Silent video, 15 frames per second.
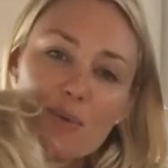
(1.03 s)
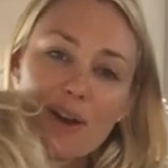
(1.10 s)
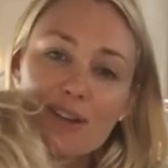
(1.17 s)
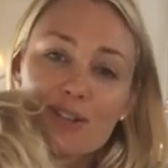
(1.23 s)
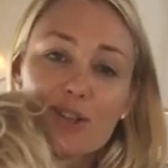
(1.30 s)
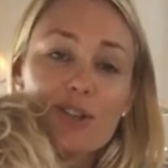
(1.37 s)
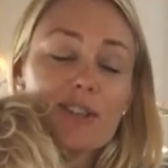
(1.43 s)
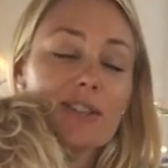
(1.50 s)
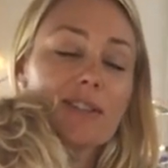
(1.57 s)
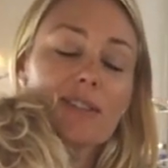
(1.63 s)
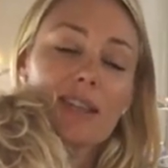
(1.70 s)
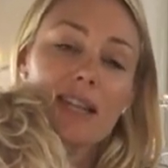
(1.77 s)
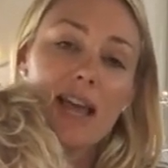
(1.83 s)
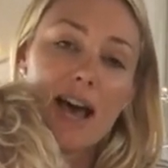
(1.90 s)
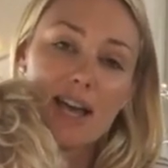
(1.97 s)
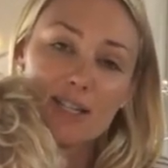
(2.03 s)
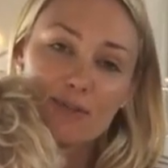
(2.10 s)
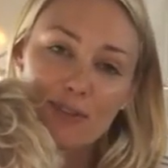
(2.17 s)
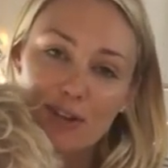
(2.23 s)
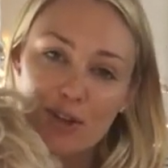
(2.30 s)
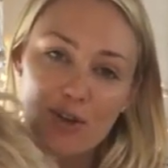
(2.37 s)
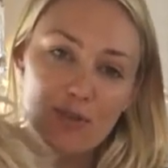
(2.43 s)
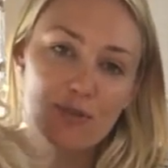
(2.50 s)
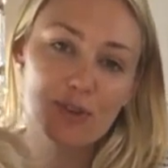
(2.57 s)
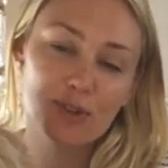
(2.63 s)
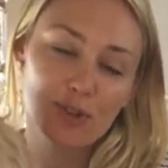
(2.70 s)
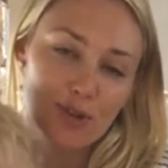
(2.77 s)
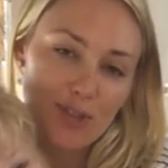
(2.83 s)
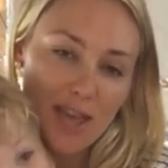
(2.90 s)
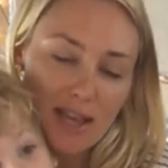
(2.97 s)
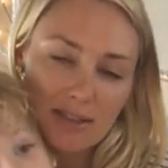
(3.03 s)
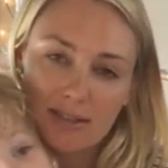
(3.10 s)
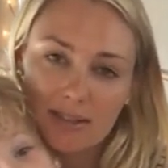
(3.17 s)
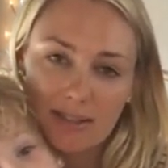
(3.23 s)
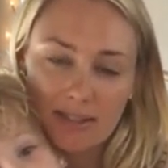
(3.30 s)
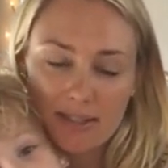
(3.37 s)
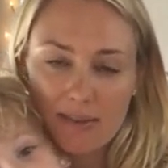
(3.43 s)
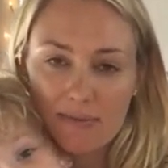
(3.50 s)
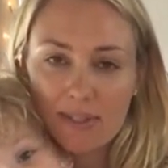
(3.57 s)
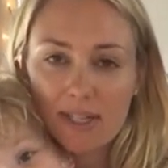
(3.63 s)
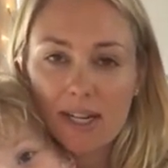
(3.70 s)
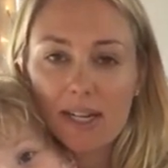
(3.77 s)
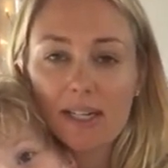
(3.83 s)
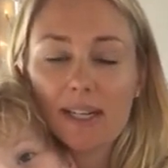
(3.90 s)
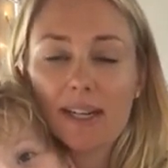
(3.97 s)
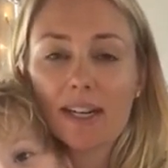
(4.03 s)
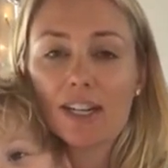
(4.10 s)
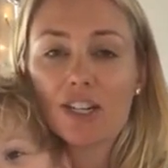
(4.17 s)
everyone. So this is the last video for 2017, and